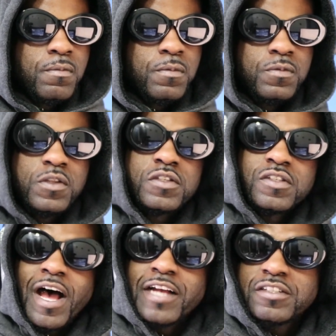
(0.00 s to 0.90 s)
This is
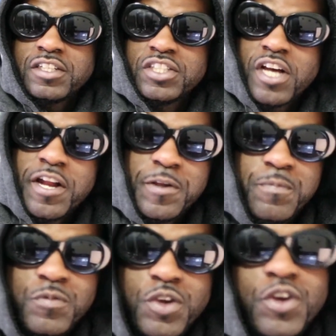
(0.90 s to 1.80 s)
EyeTea Jonny
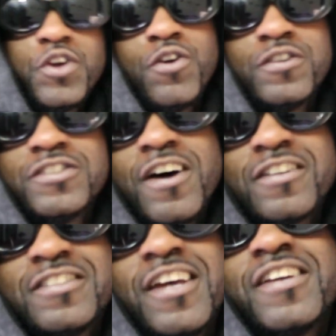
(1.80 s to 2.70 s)
here on Talk
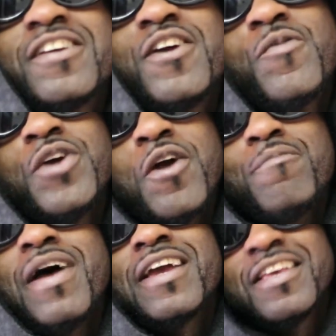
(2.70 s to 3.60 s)
Tech, and we are
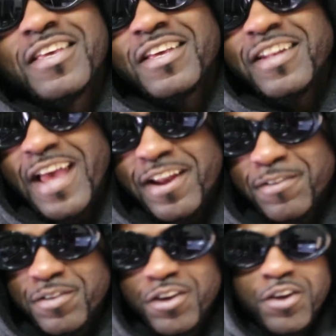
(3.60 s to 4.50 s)
back again at it.